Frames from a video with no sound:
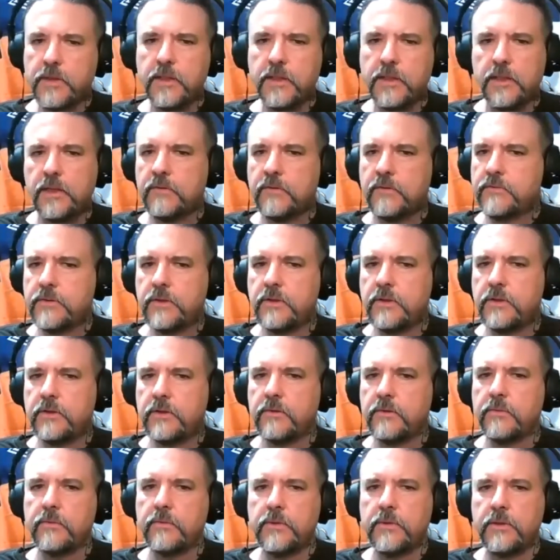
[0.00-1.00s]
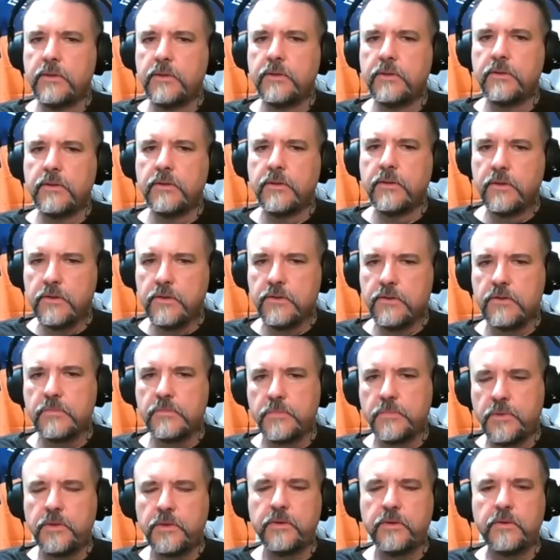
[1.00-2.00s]
my left ear when there's a
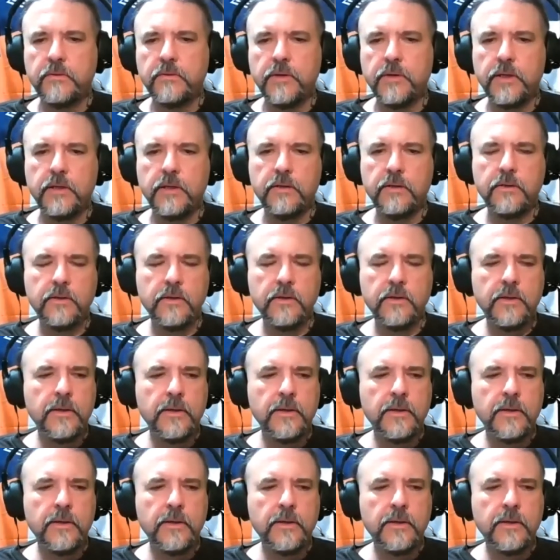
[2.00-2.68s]
spirit around.